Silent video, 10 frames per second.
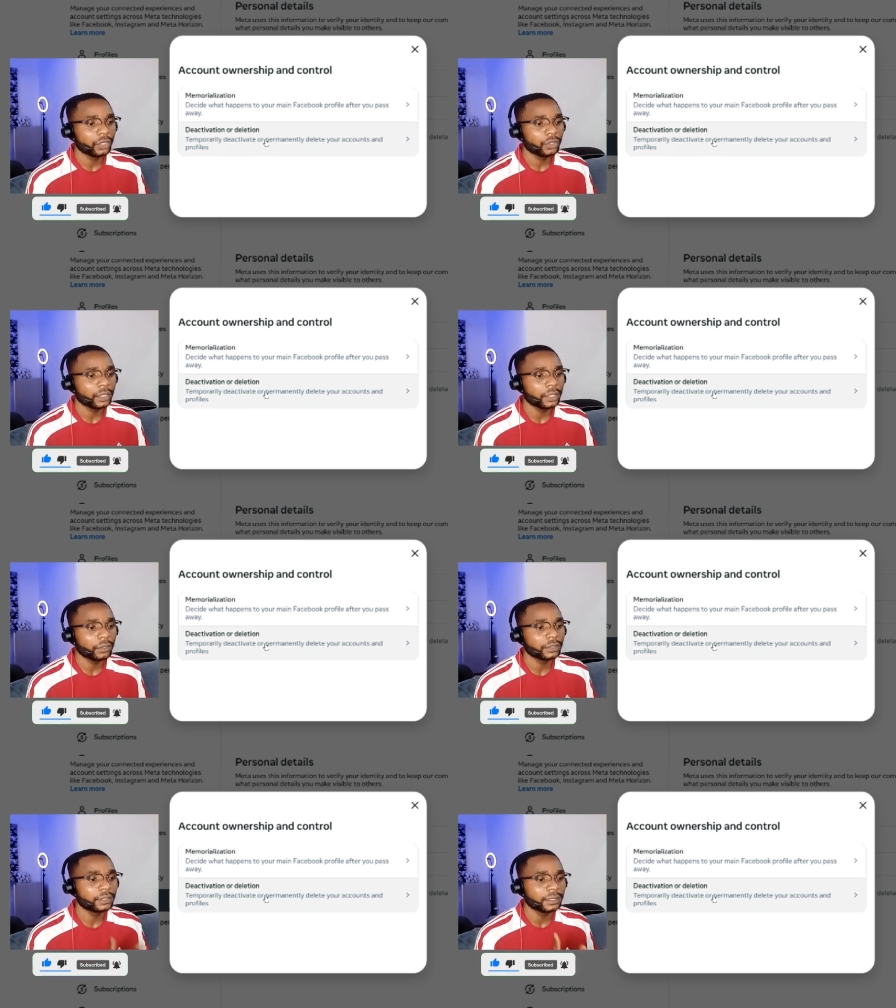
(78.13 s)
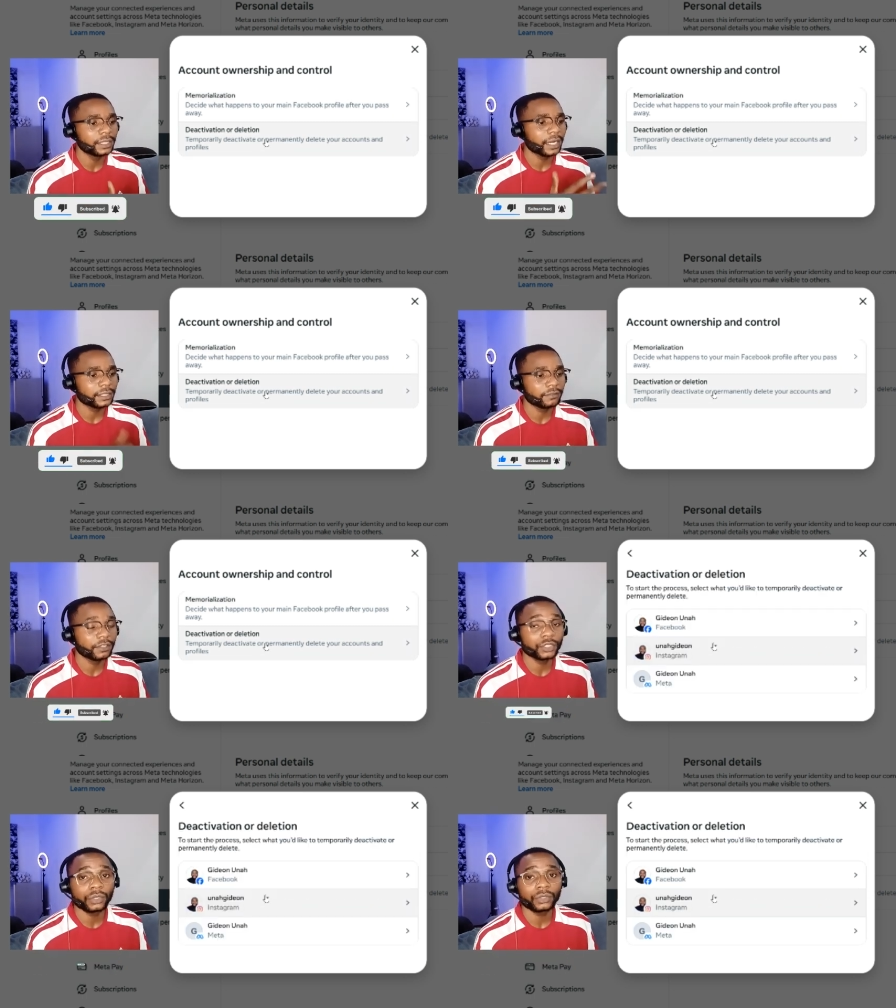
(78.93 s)
You click on
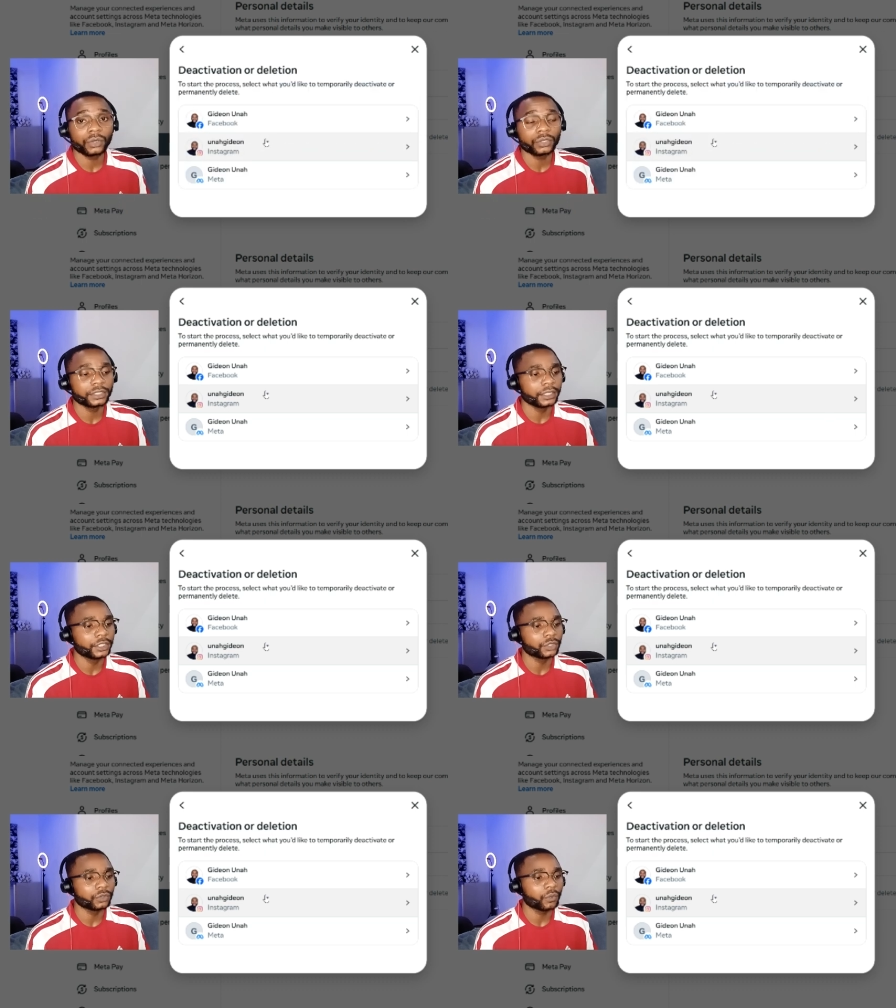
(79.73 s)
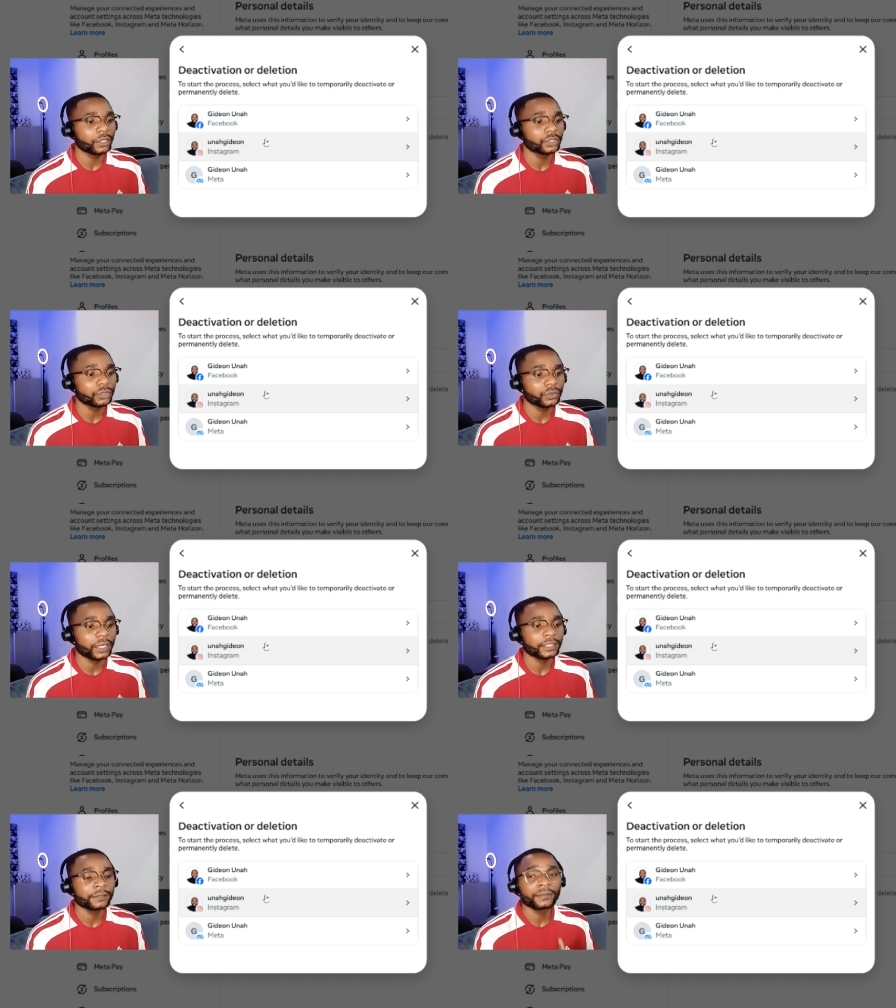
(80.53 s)
deactivation or deletion. Once you do
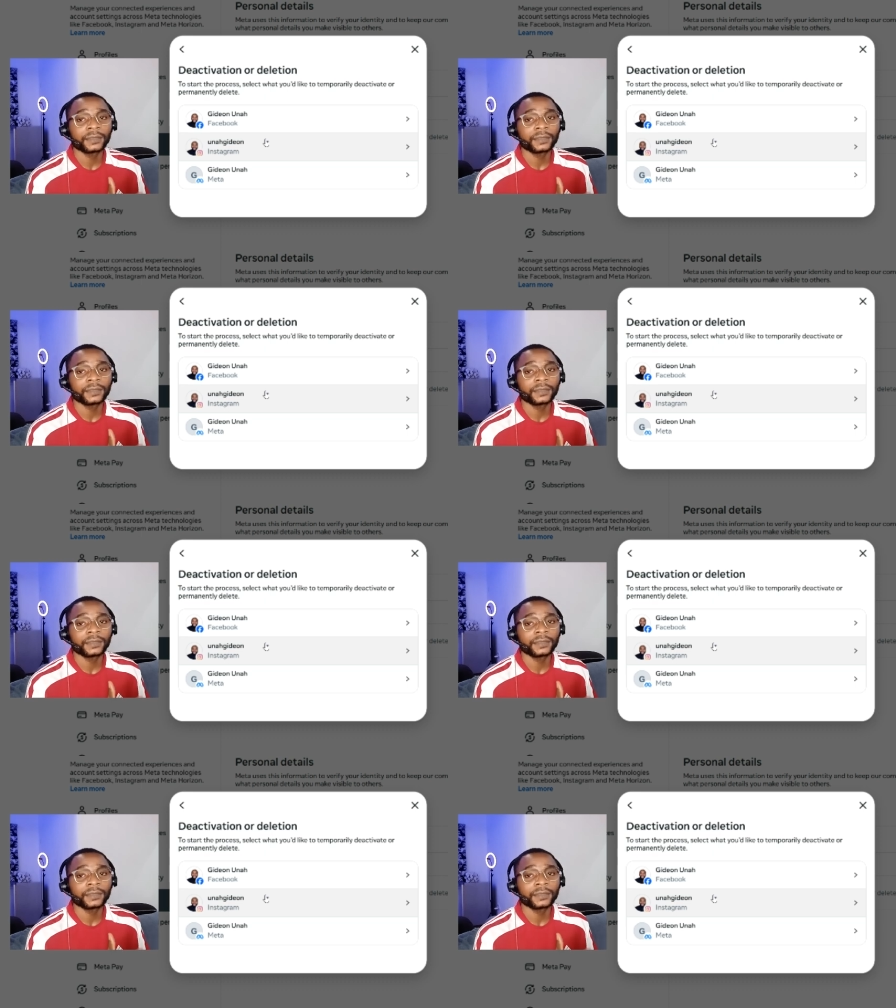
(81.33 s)
that,